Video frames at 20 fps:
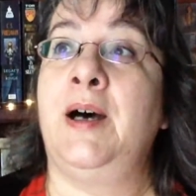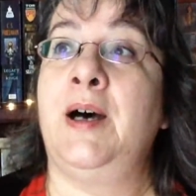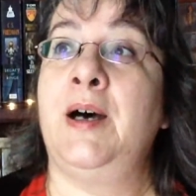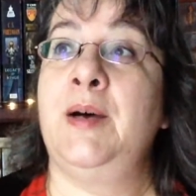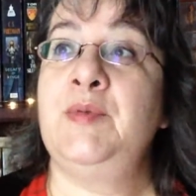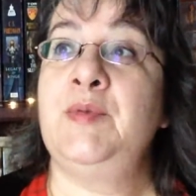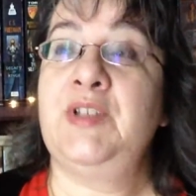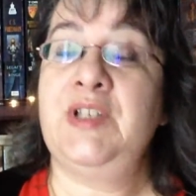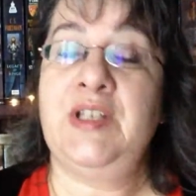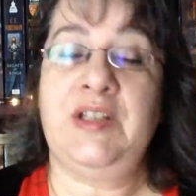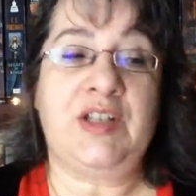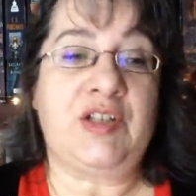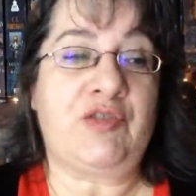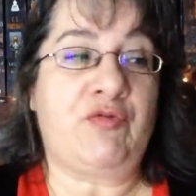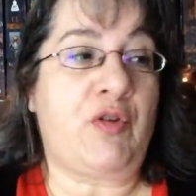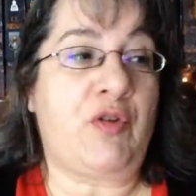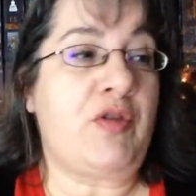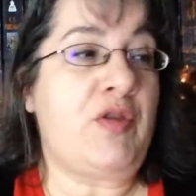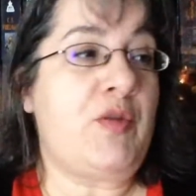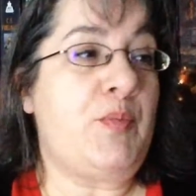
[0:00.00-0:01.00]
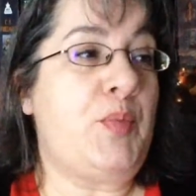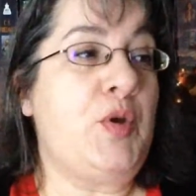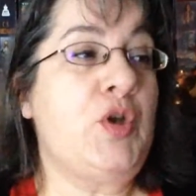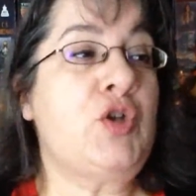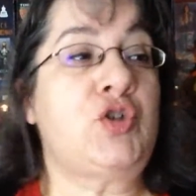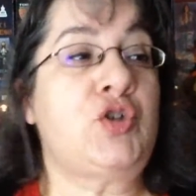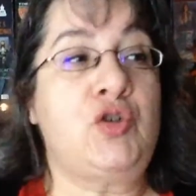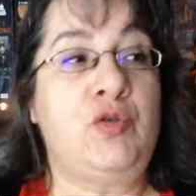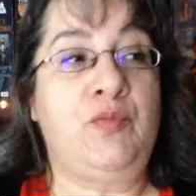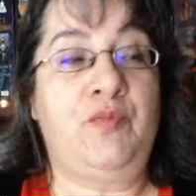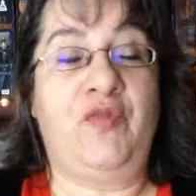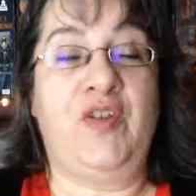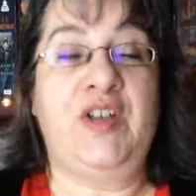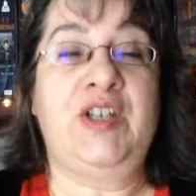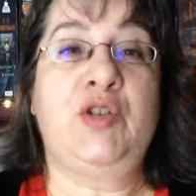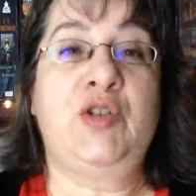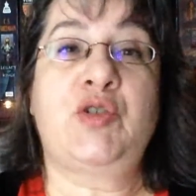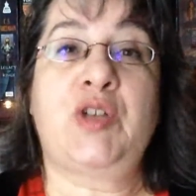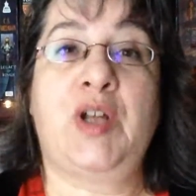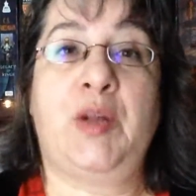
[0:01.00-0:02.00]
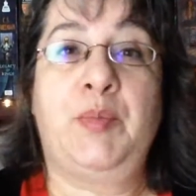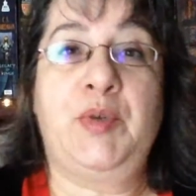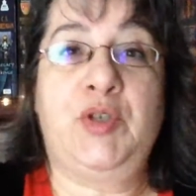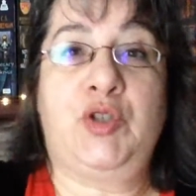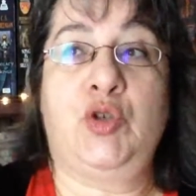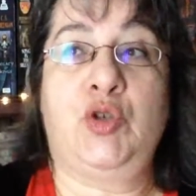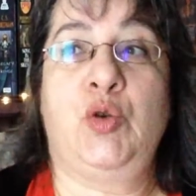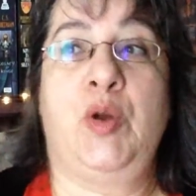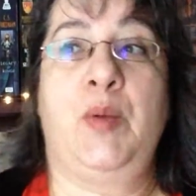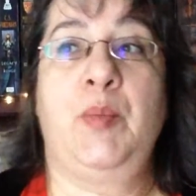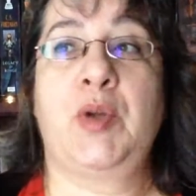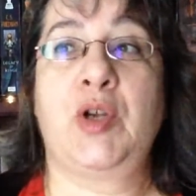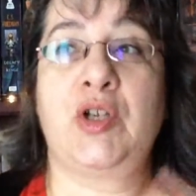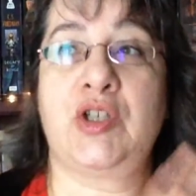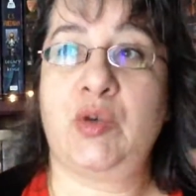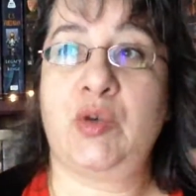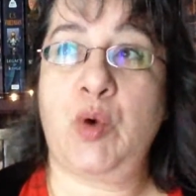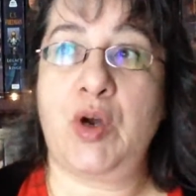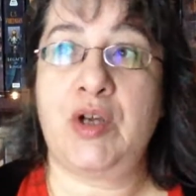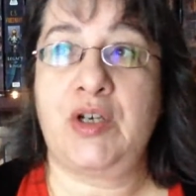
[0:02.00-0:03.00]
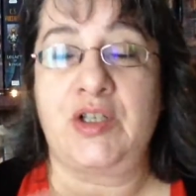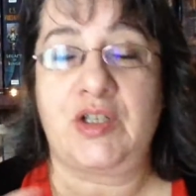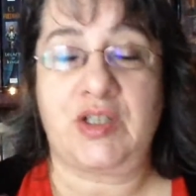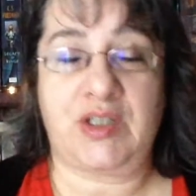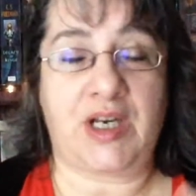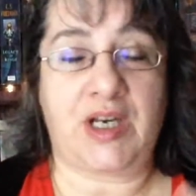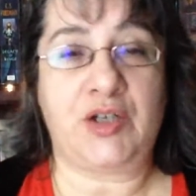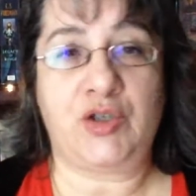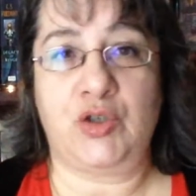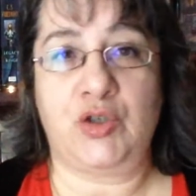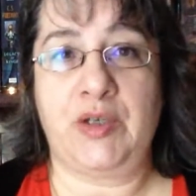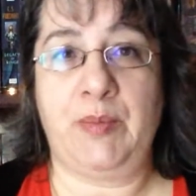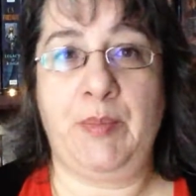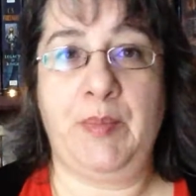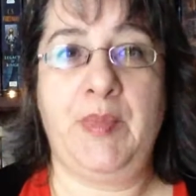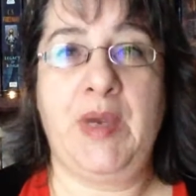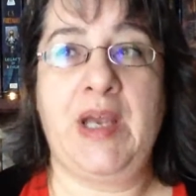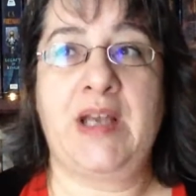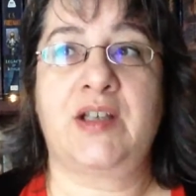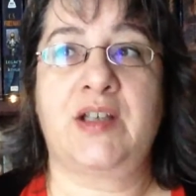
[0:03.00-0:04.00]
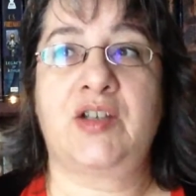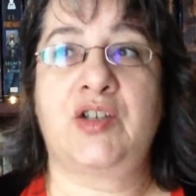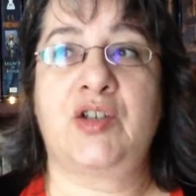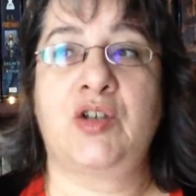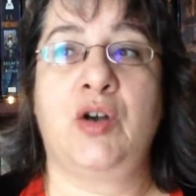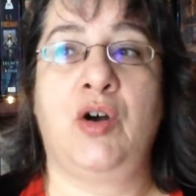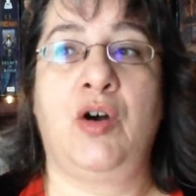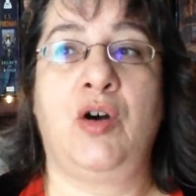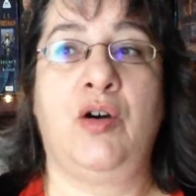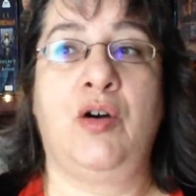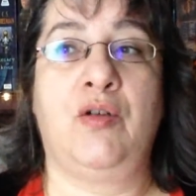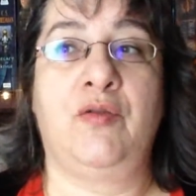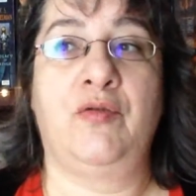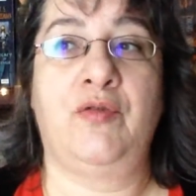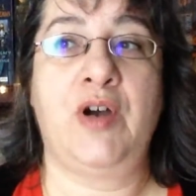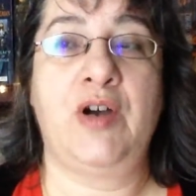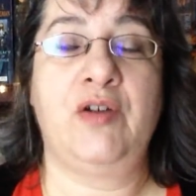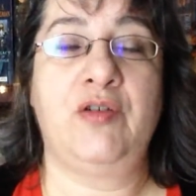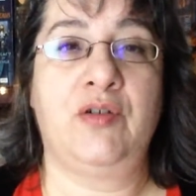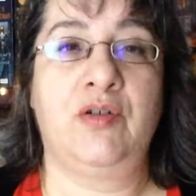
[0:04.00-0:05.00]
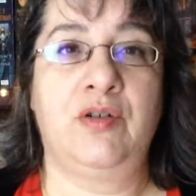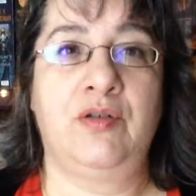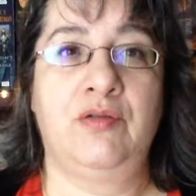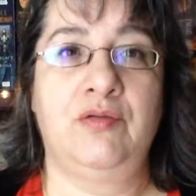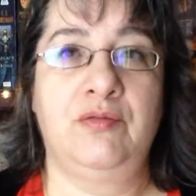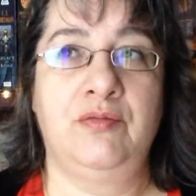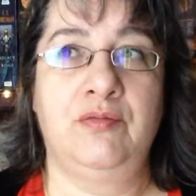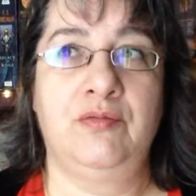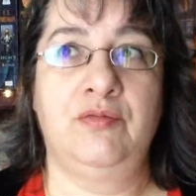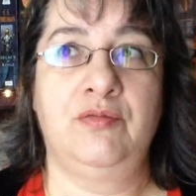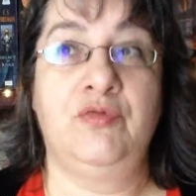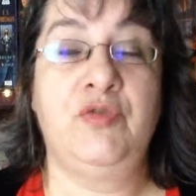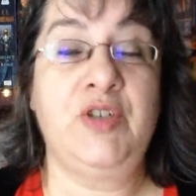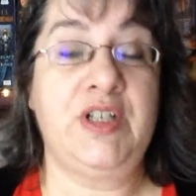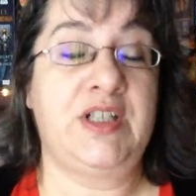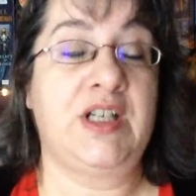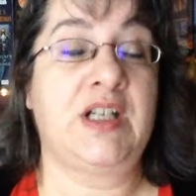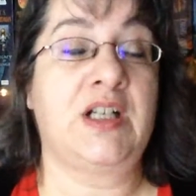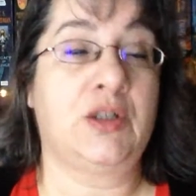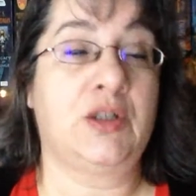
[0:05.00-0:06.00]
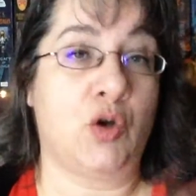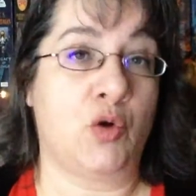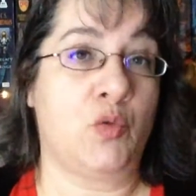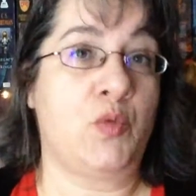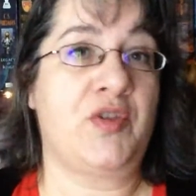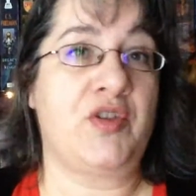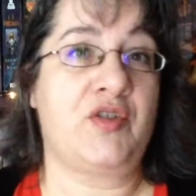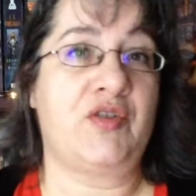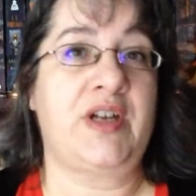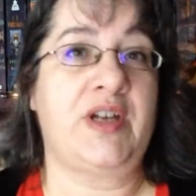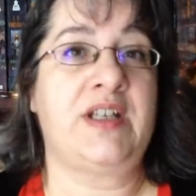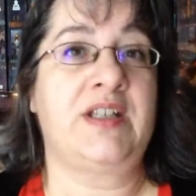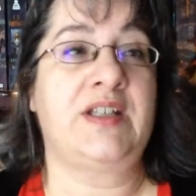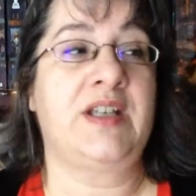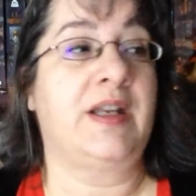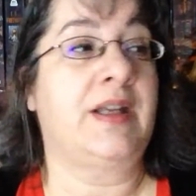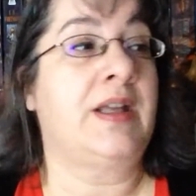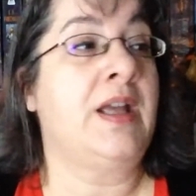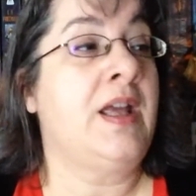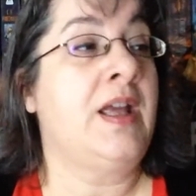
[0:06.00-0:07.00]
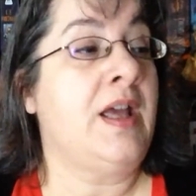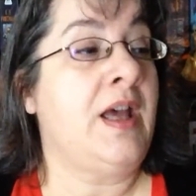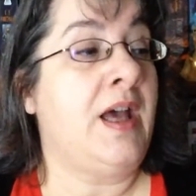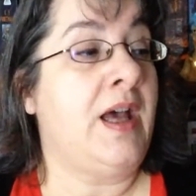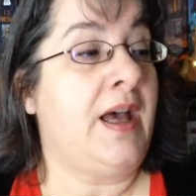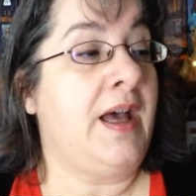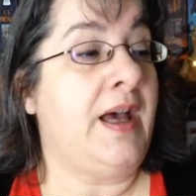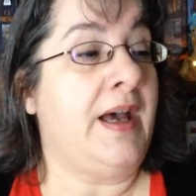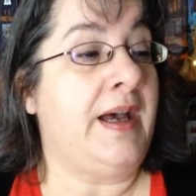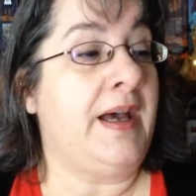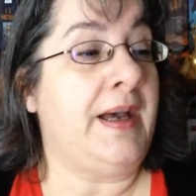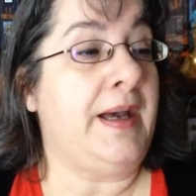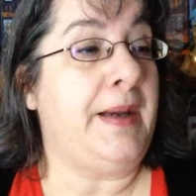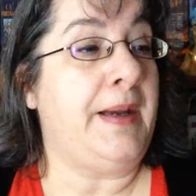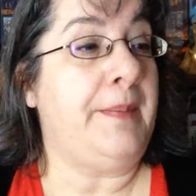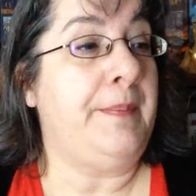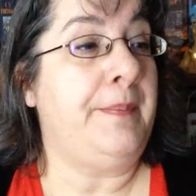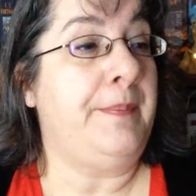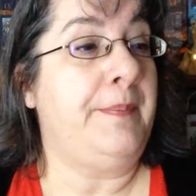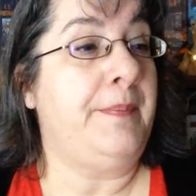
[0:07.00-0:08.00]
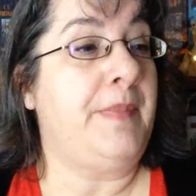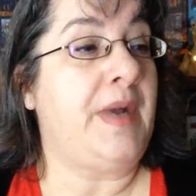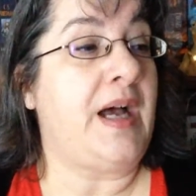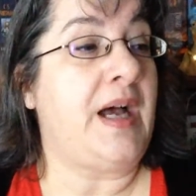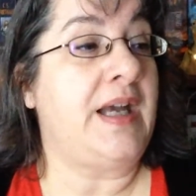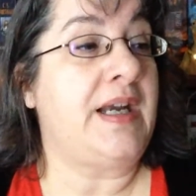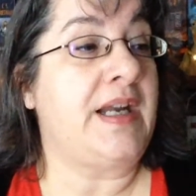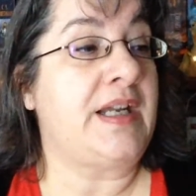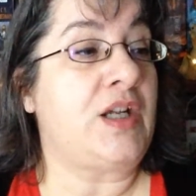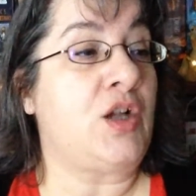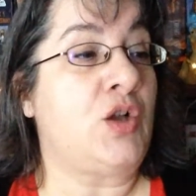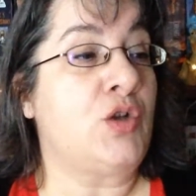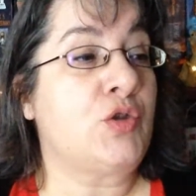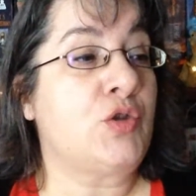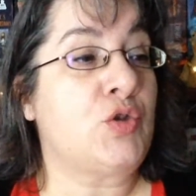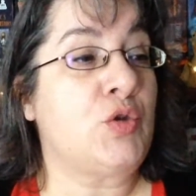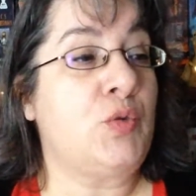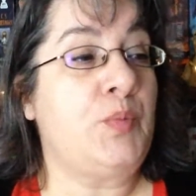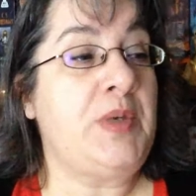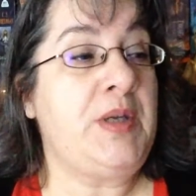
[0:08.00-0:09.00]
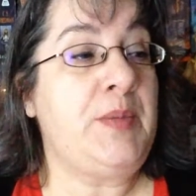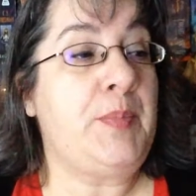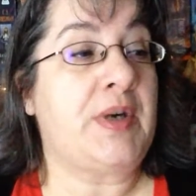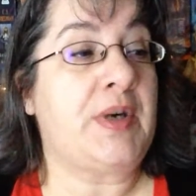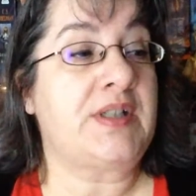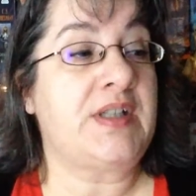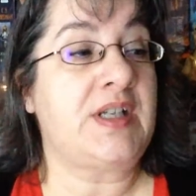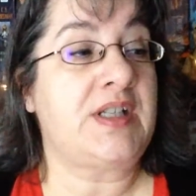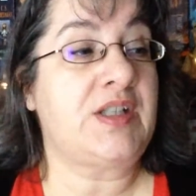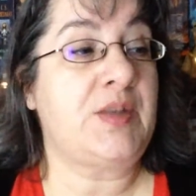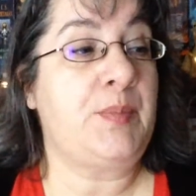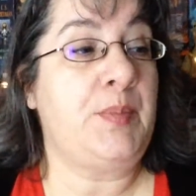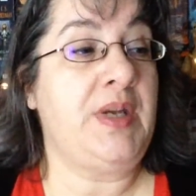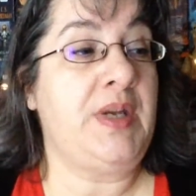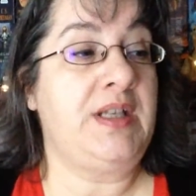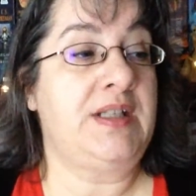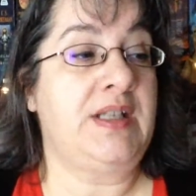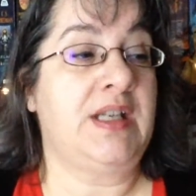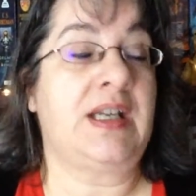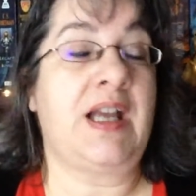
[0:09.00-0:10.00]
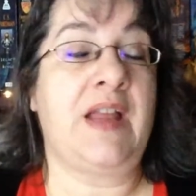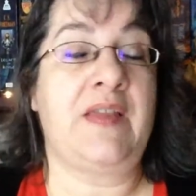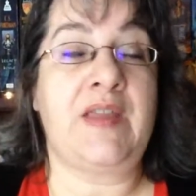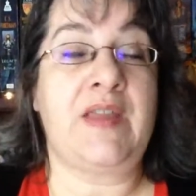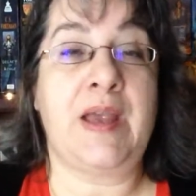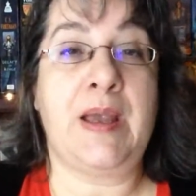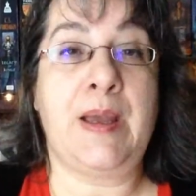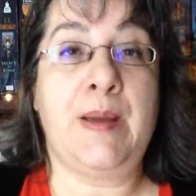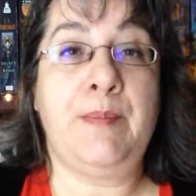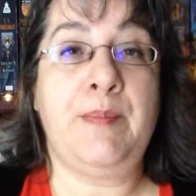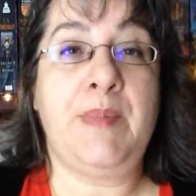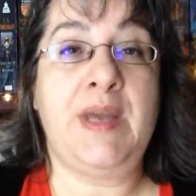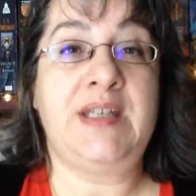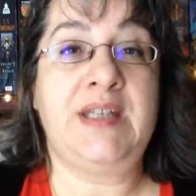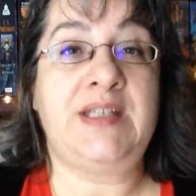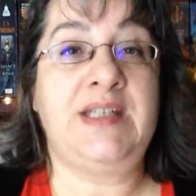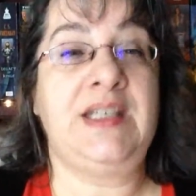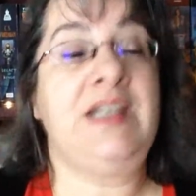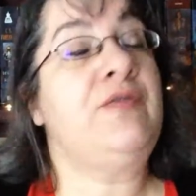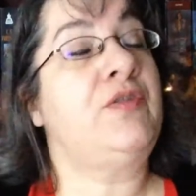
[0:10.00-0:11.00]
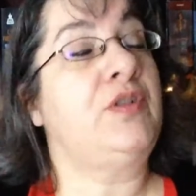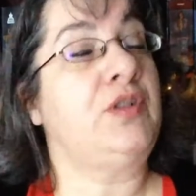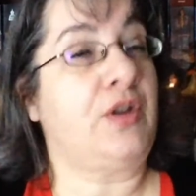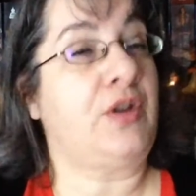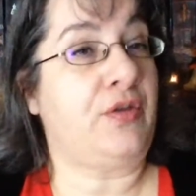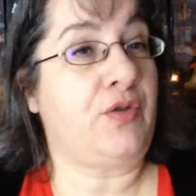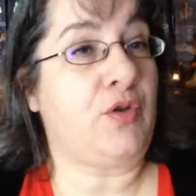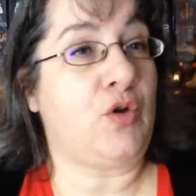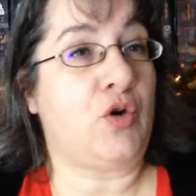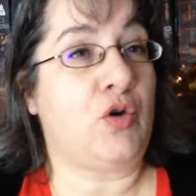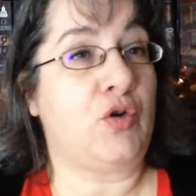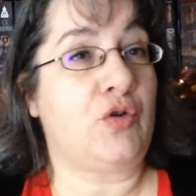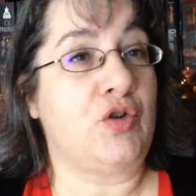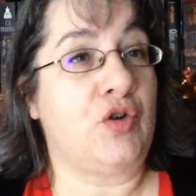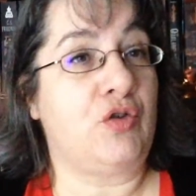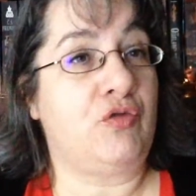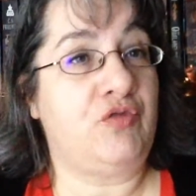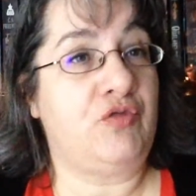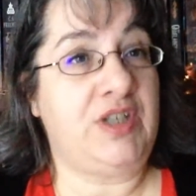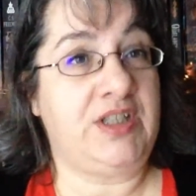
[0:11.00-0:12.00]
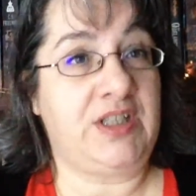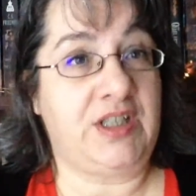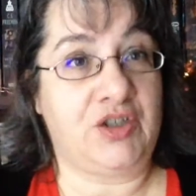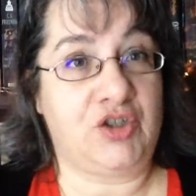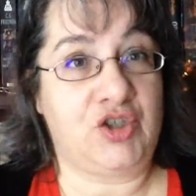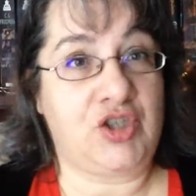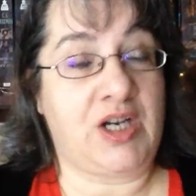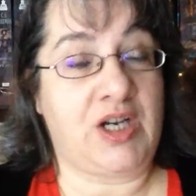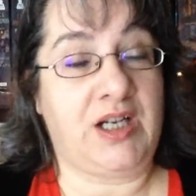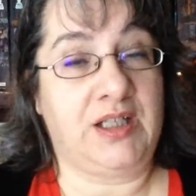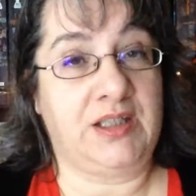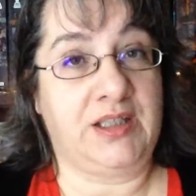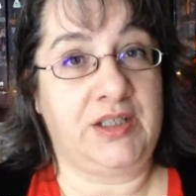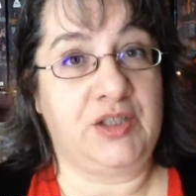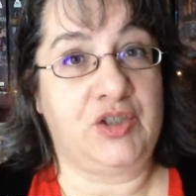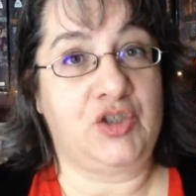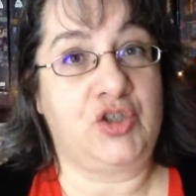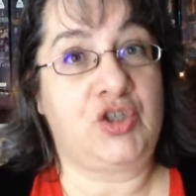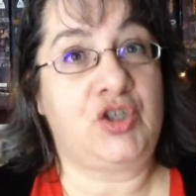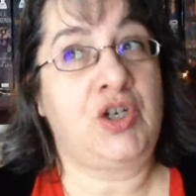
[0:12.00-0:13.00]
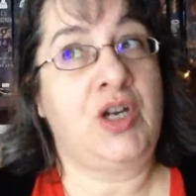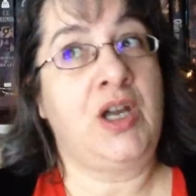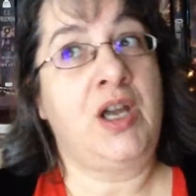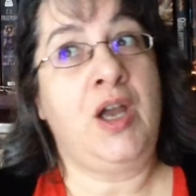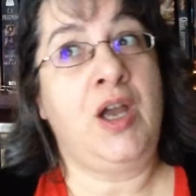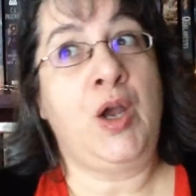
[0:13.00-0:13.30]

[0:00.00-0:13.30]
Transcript: Update this for the BookTube videos I'll be doing, because I want to start doing a mix of reading along with the writing. And I also be participating in the Medievalathon reading challenge,